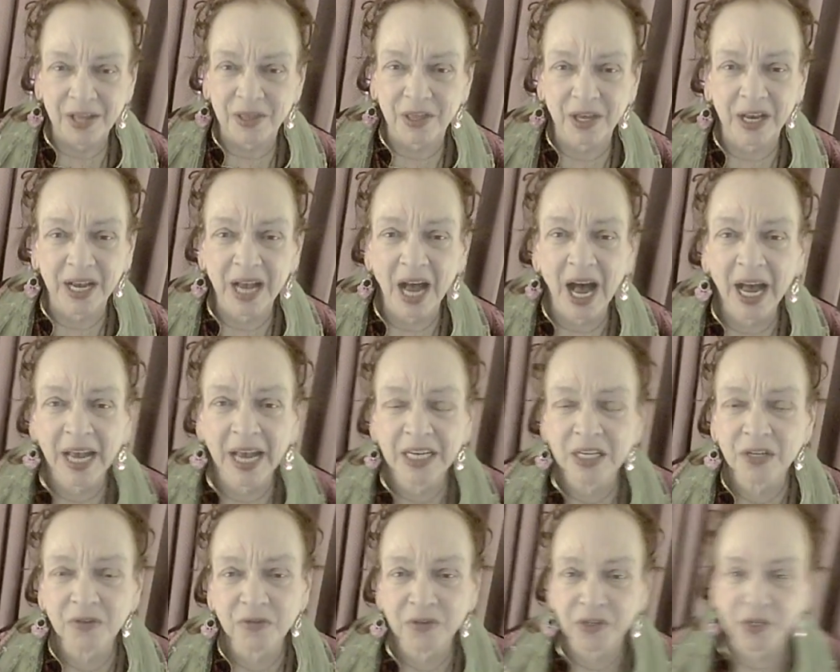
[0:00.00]
The
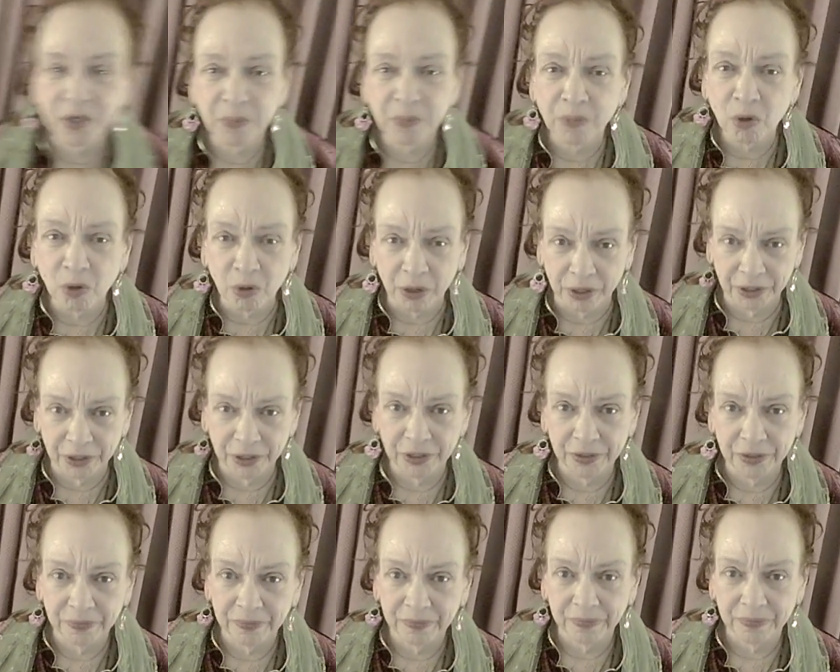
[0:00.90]
kind of support
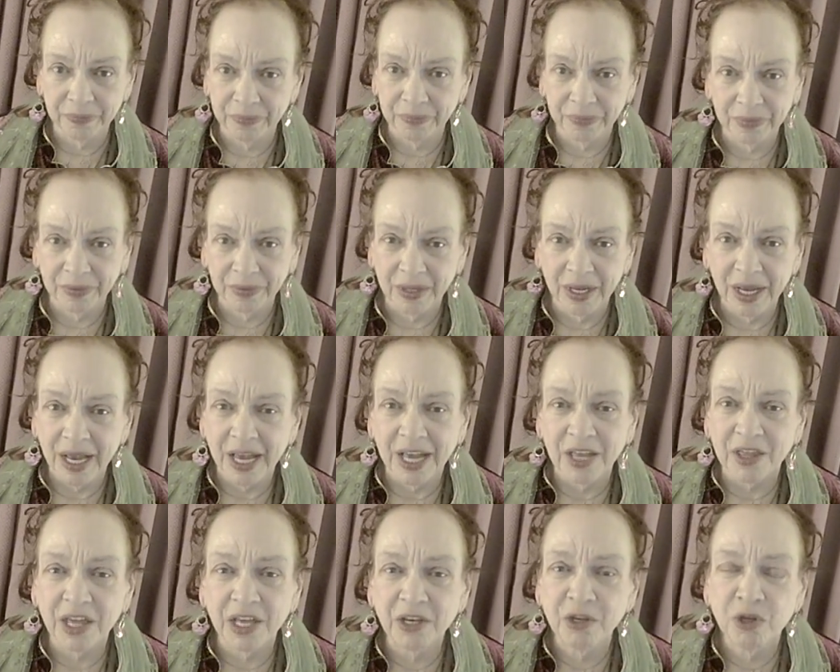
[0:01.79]

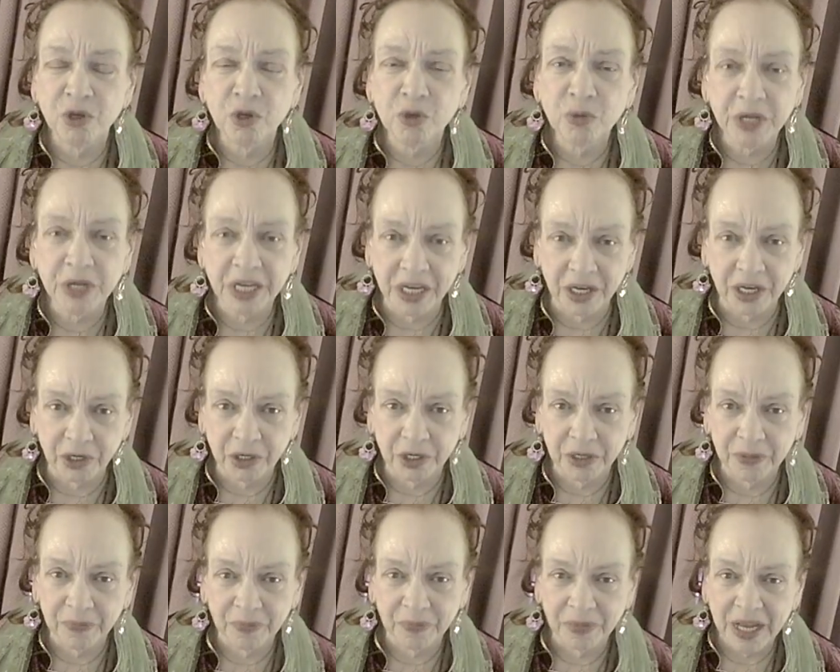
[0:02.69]
that you need,
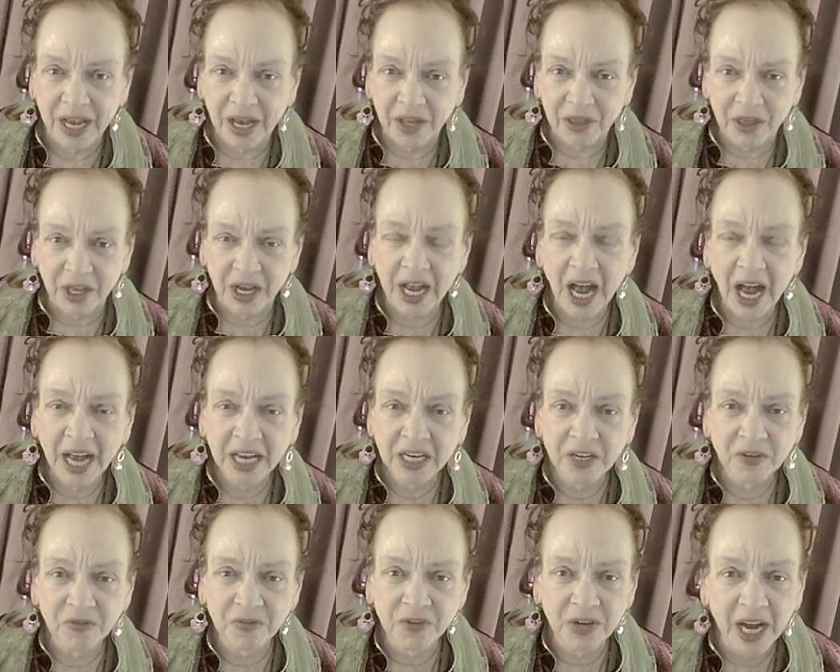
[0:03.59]
the
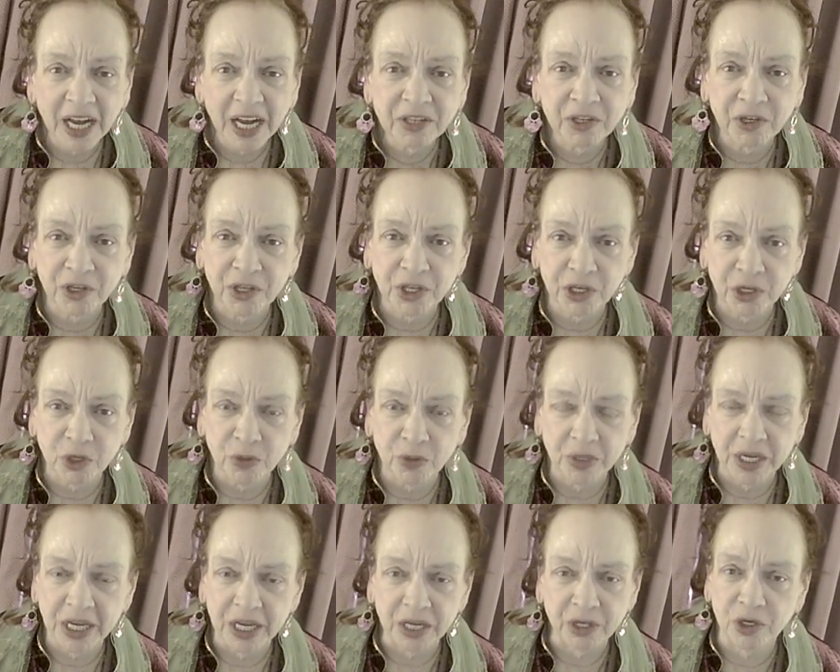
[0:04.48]
kind of guts that you
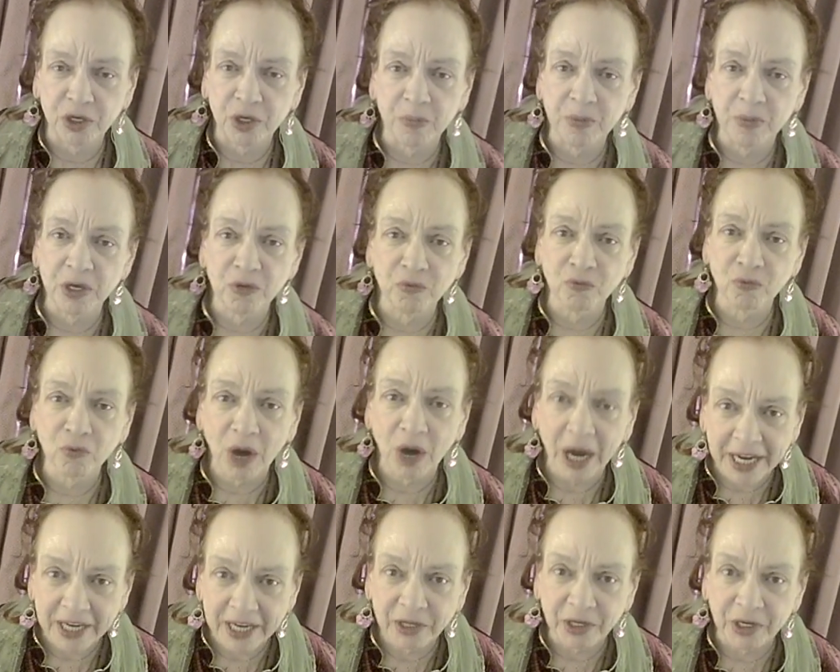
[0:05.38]
need to be
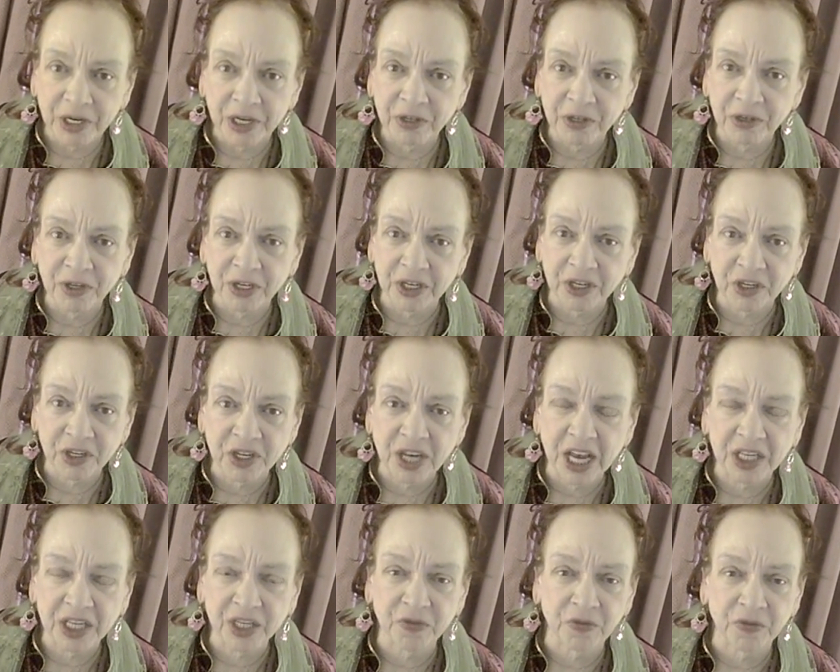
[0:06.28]
right and
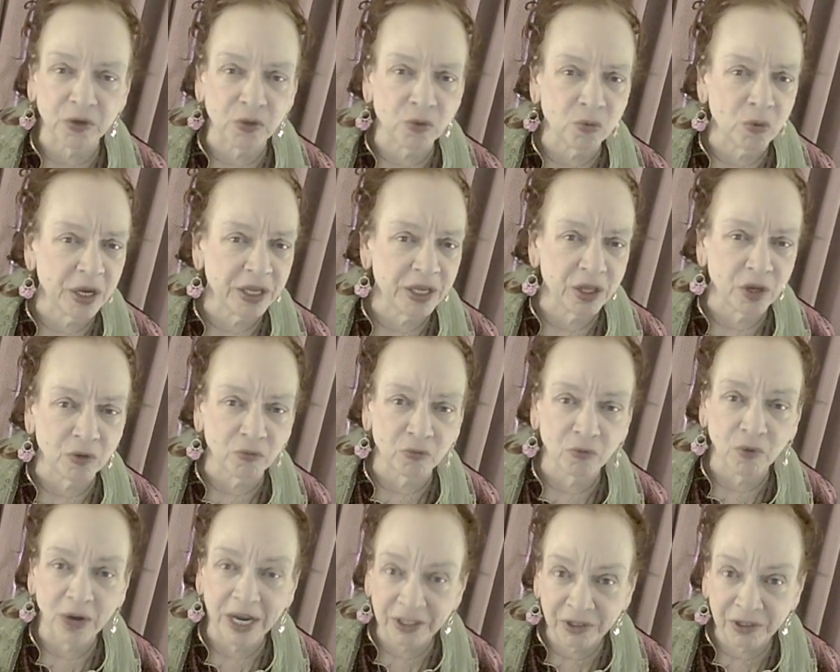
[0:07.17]
successful when the
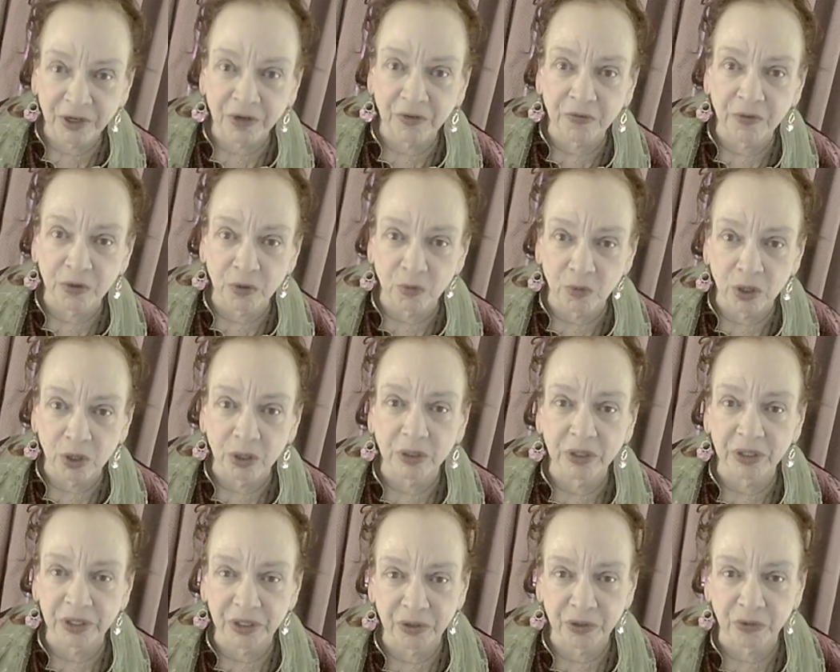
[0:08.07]
rest of the
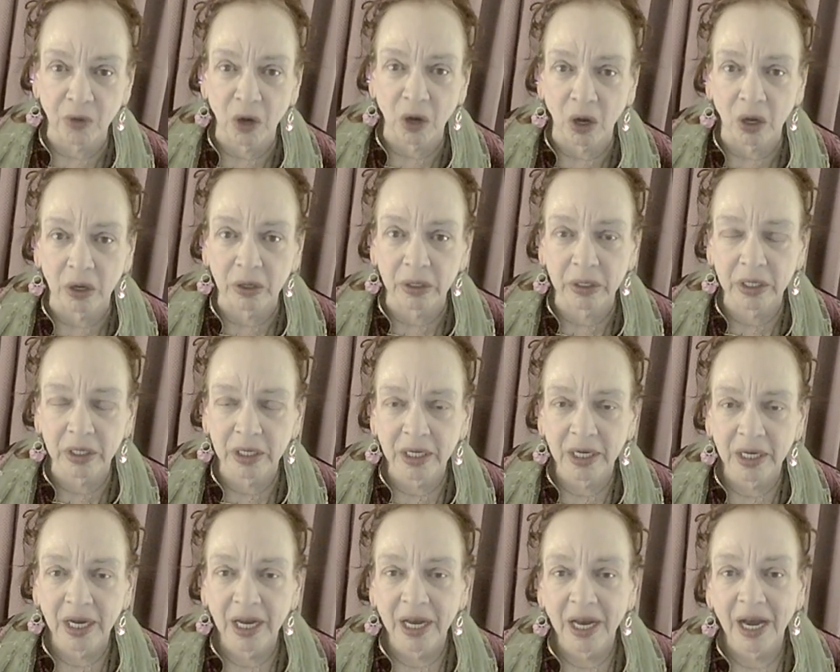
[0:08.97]
world is wrong.
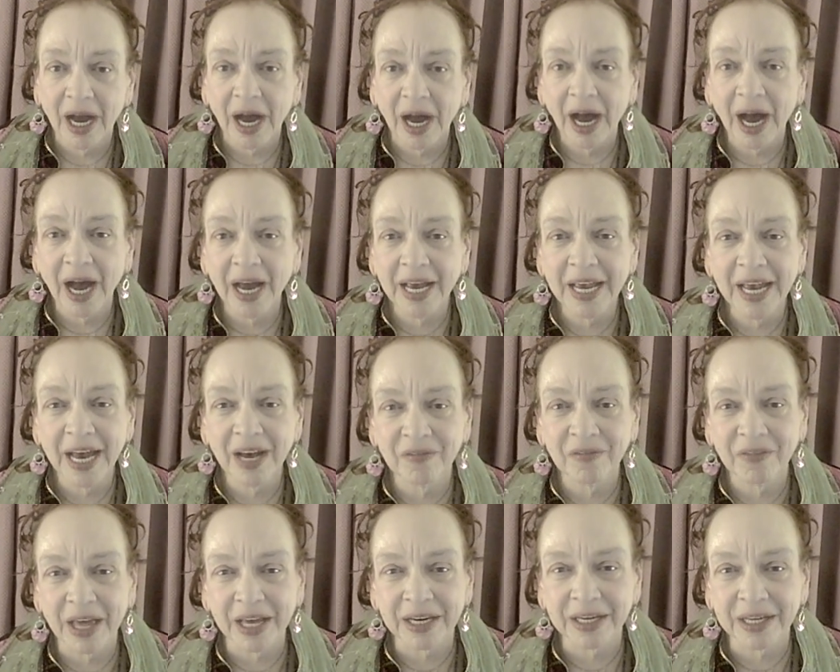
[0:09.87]
I
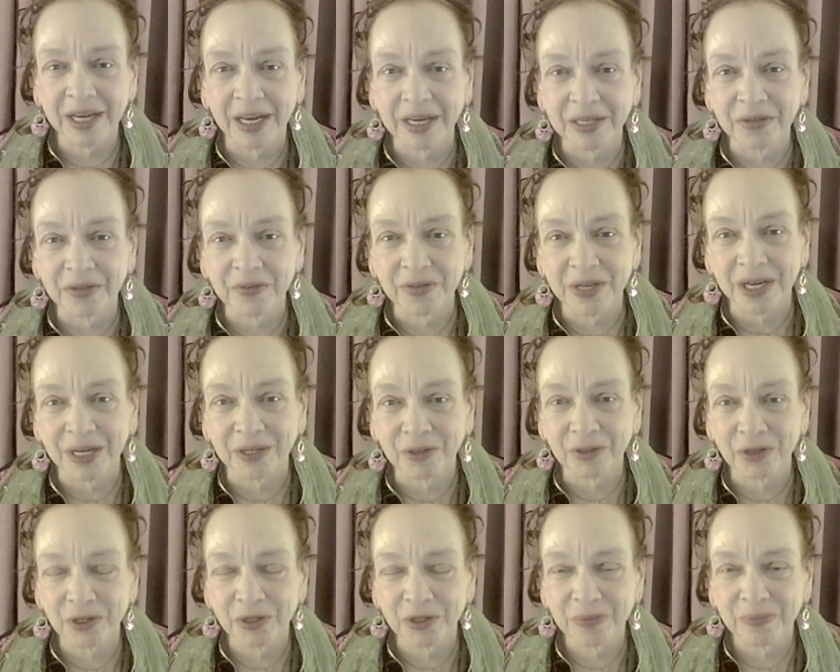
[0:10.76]
have that kind of
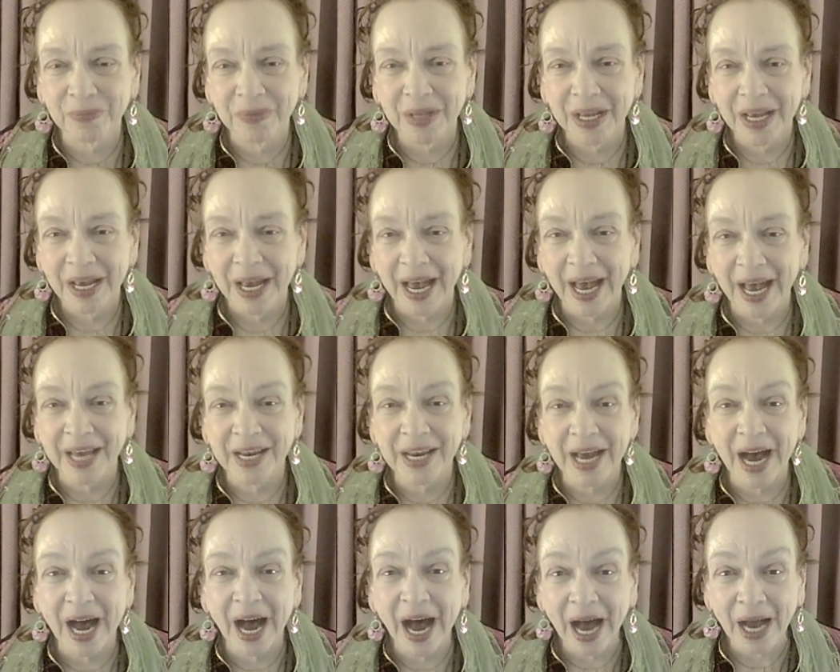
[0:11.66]
guts,
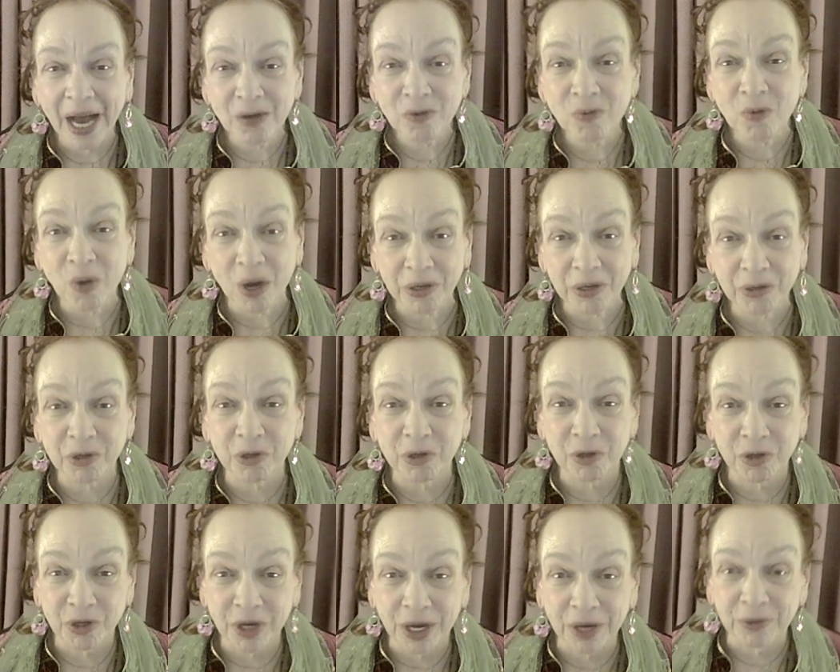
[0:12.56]
and I want to
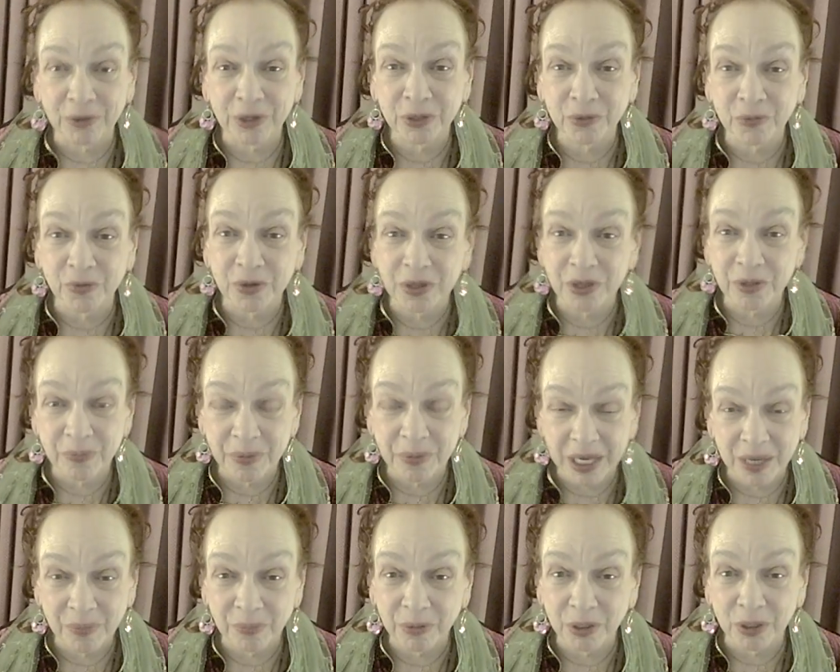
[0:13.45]
share it with the
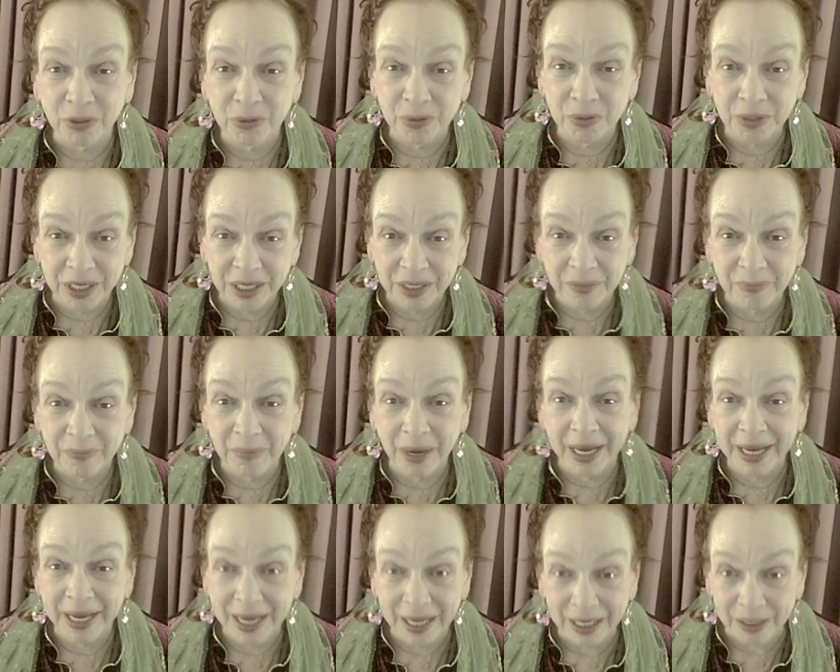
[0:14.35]
people who need
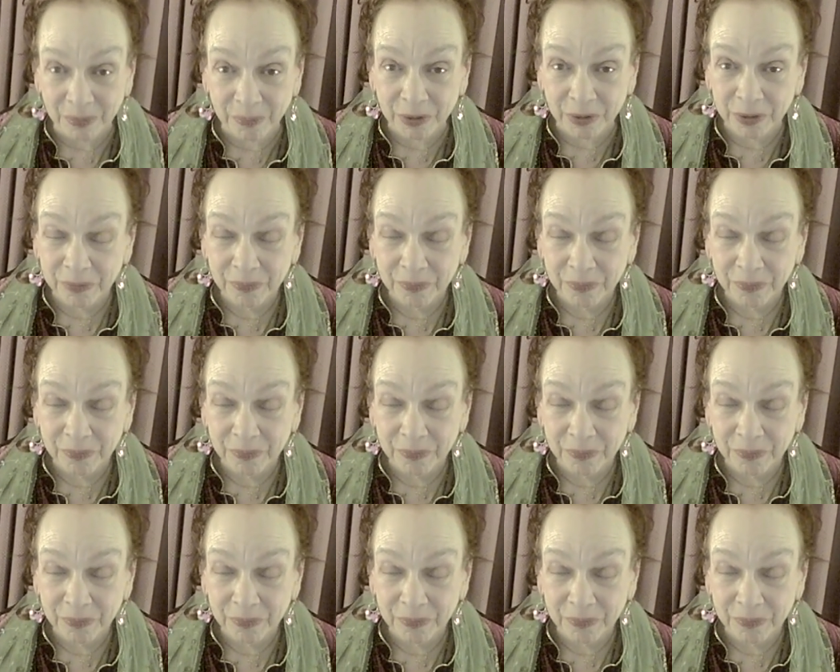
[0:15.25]
my help.